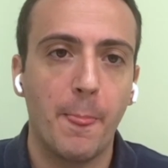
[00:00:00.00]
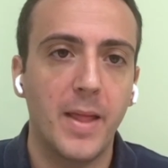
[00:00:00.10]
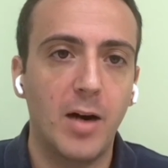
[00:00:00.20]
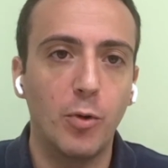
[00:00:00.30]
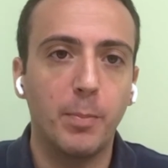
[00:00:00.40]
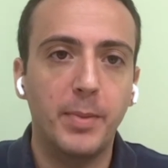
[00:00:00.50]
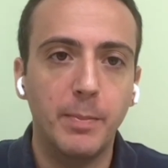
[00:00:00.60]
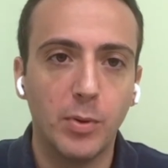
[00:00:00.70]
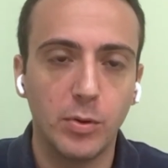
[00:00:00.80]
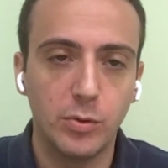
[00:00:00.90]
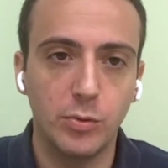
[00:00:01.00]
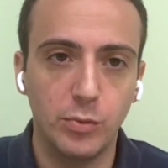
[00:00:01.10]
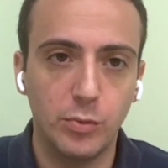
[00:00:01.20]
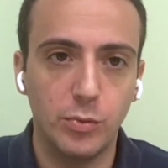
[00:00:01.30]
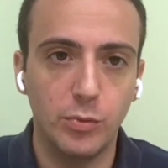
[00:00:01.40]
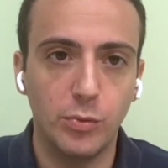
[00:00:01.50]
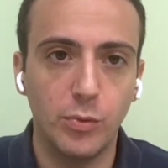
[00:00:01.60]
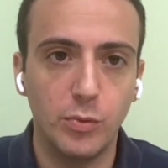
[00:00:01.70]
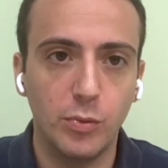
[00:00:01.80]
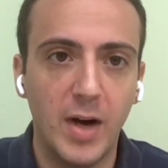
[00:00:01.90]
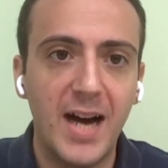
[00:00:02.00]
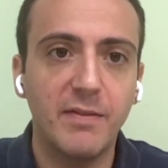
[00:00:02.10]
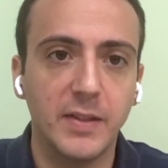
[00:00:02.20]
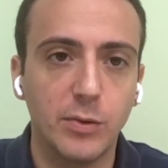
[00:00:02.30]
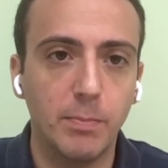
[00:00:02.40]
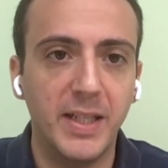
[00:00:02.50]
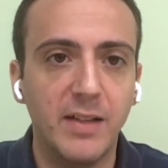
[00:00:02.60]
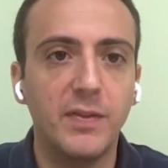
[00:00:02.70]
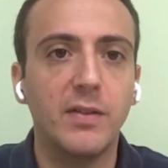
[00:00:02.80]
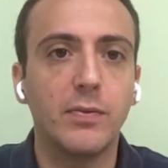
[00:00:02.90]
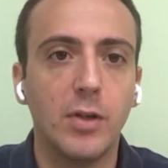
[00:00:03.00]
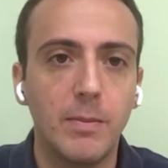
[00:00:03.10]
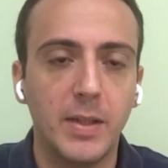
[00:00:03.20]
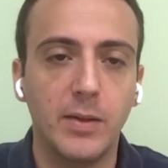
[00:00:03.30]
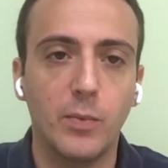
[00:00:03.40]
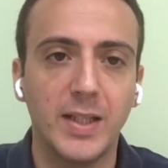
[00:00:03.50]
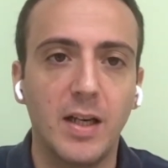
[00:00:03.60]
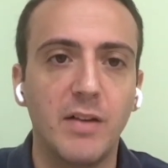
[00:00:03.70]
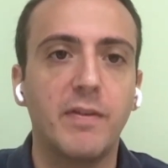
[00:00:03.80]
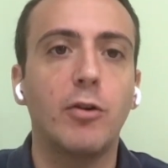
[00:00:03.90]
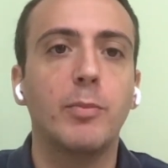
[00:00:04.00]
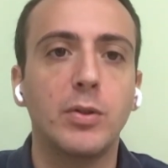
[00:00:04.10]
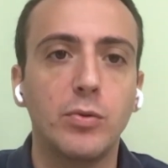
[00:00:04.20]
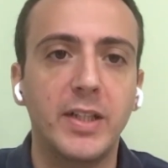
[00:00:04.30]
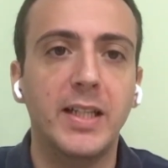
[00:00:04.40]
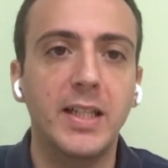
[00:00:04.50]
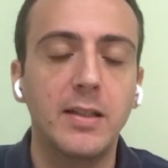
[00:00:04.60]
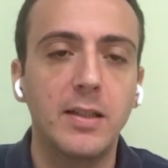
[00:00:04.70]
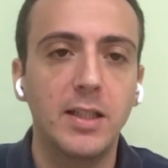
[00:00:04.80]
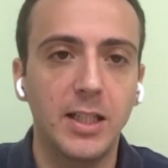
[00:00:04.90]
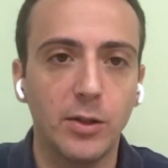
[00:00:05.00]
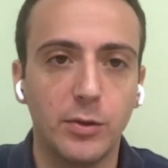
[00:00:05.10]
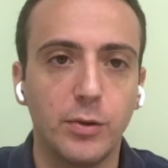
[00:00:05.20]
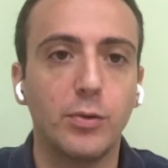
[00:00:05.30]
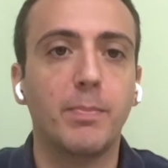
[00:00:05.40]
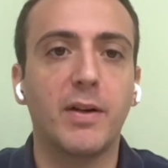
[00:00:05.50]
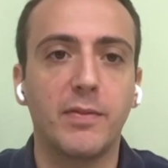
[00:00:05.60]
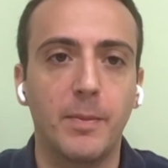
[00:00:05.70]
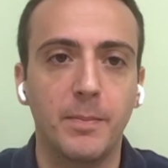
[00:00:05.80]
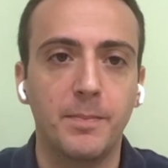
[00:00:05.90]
our people to have and to benefit from, and what environment do they need in order to perform?